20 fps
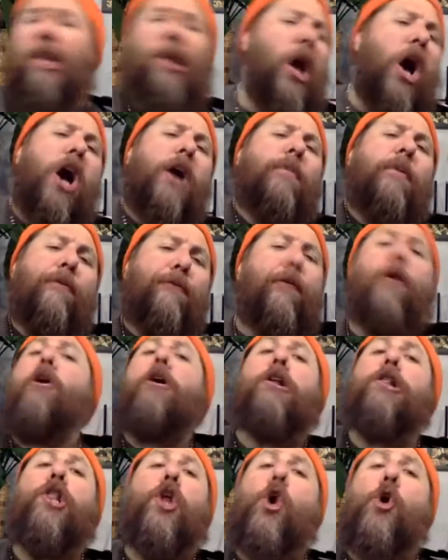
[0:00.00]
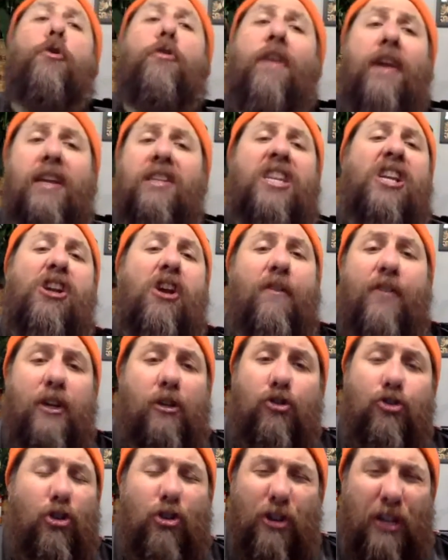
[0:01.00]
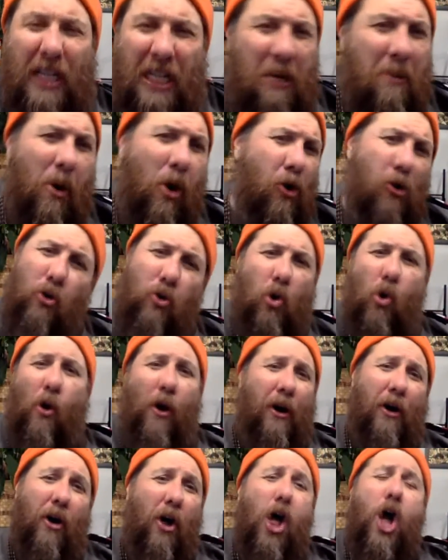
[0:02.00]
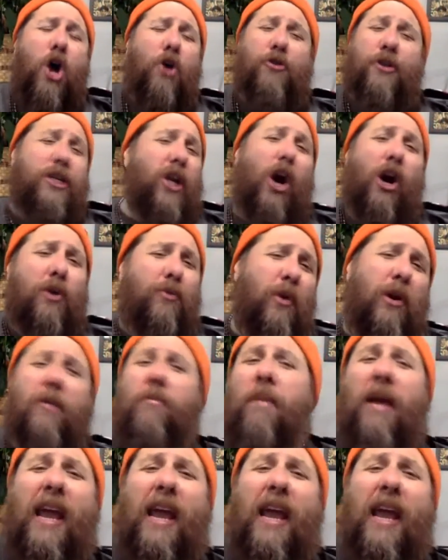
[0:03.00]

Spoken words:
Long before Lou the Internubial took her Elemental Coil, or the Dark One